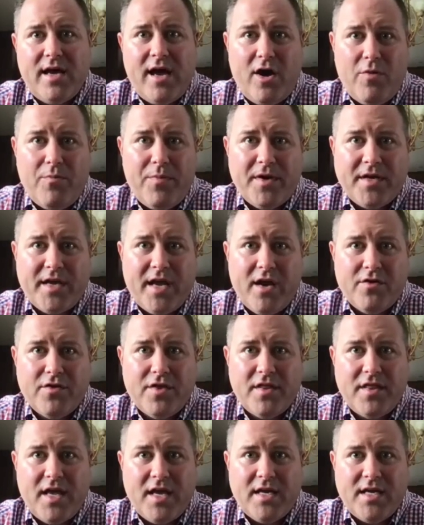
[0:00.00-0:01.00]
help and care
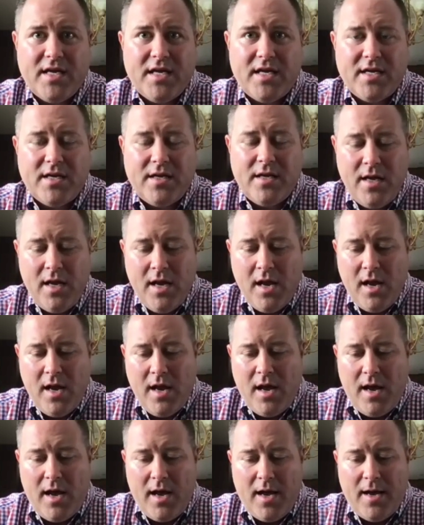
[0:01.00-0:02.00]
that they need.
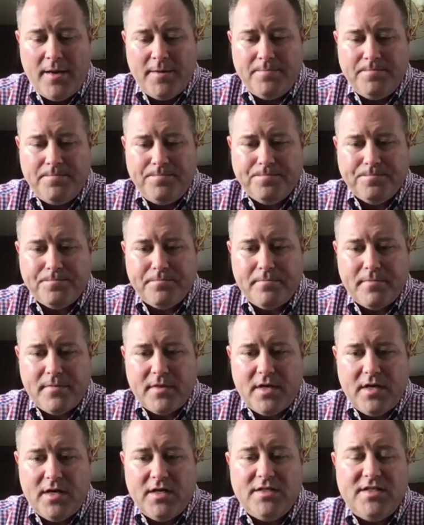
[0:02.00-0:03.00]
Um,
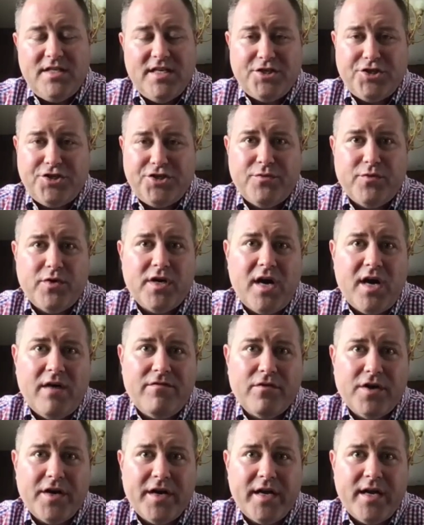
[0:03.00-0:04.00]
Addiction
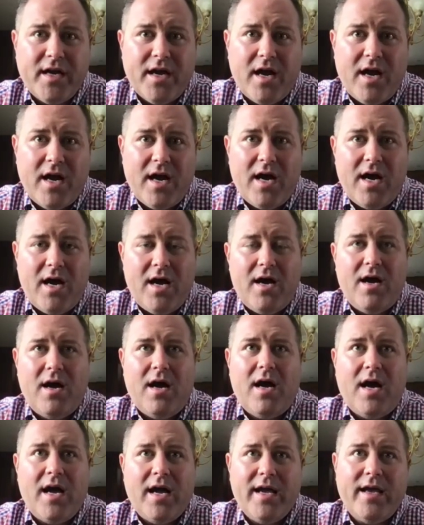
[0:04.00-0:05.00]
recovery.
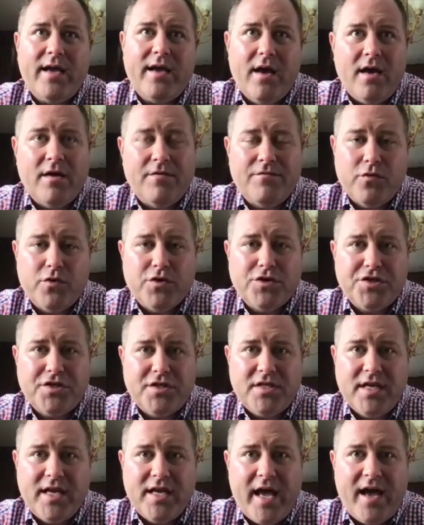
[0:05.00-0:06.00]
I
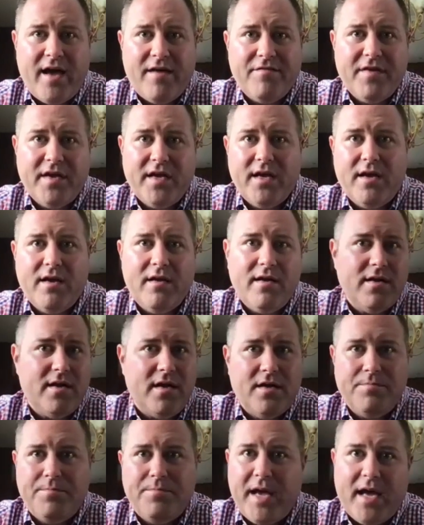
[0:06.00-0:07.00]
unfortunately have
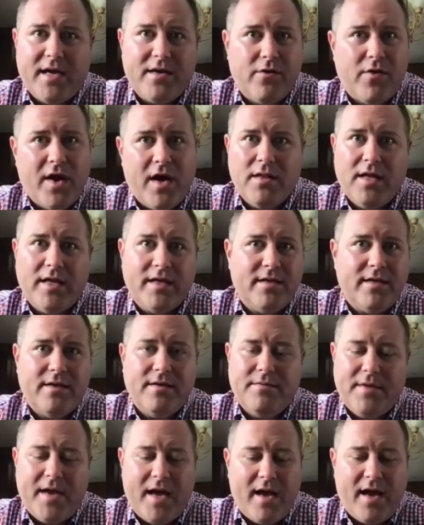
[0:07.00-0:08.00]
a background, like
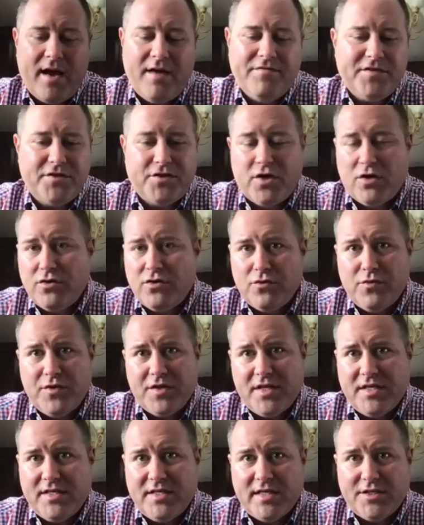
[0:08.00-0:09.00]
I've struggled with
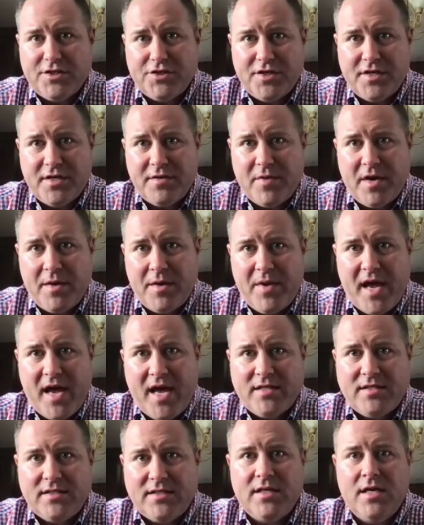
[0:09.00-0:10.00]
addiction in my
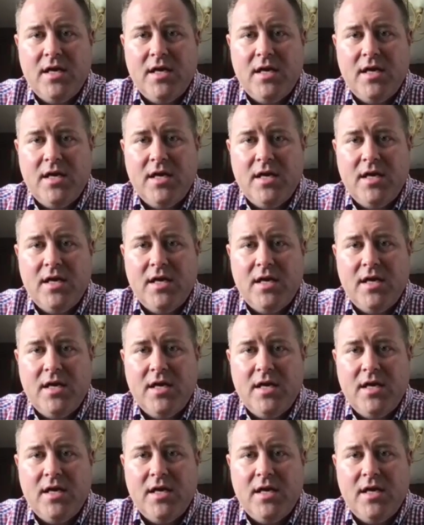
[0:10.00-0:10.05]
past.